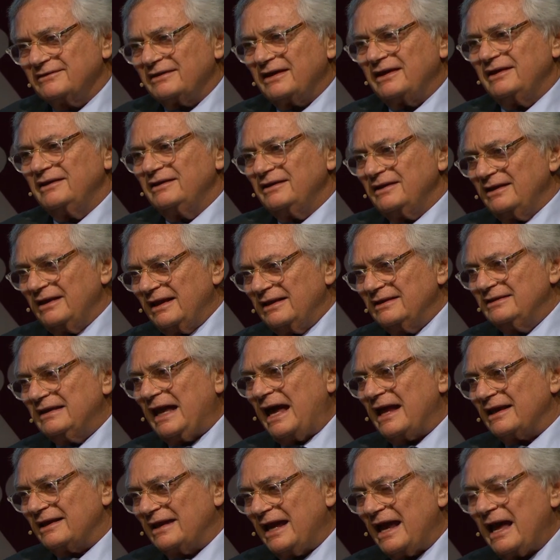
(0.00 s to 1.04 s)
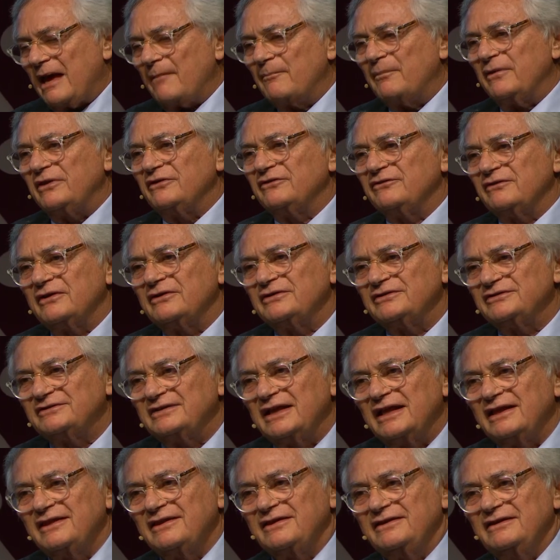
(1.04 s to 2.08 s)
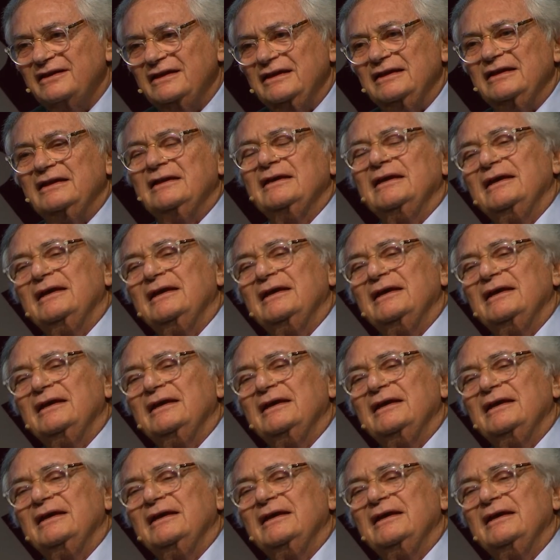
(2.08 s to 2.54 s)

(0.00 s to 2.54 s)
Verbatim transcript: And it, that happens very stealthily.